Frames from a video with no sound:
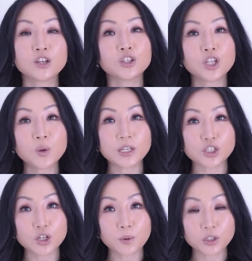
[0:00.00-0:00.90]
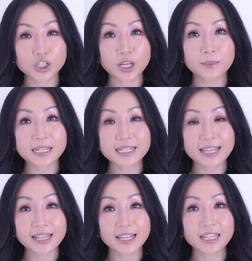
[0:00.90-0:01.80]
Knowing your body shape is
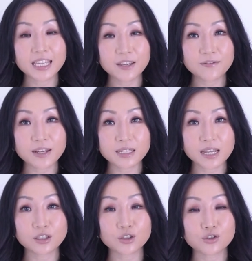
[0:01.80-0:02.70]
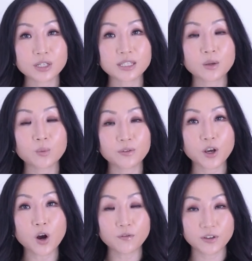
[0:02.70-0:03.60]
another key factor to dressing with
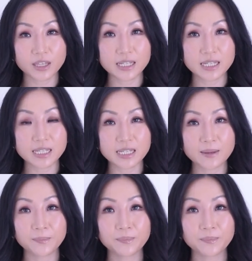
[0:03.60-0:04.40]
confidence.